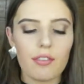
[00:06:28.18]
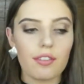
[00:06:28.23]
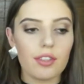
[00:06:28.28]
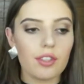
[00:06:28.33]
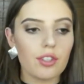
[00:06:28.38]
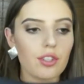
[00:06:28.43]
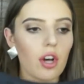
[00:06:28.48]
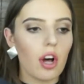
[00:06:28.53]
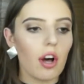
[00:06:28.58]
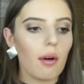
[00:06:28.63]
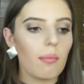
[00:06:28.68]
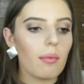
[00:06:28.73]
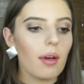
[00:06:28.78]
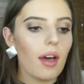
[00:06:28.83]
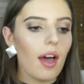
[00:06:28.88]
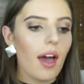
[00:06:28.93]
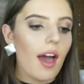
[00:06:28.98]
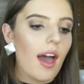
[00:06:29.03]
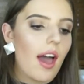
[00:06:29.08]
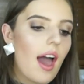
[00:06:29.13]
the top.
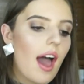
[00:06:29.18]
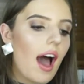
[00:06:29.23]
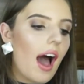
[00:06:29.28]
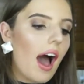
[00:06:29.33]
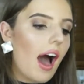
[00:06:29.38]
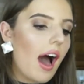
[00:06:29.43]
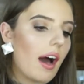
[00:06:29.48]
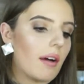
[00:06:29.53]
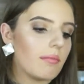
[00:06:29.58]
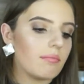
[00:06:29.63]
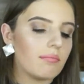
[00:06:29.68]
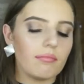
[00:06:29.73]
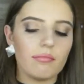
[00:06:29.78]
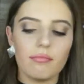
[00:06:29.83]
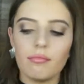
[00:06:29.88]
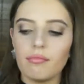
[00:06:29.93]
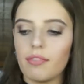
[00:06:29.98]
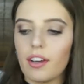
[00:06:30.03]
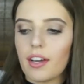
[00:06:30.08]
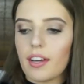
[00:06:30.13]

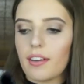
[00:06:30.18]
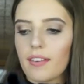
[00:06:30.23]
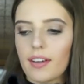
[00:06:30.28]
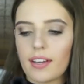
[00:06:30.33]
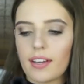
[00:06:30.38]
Very, very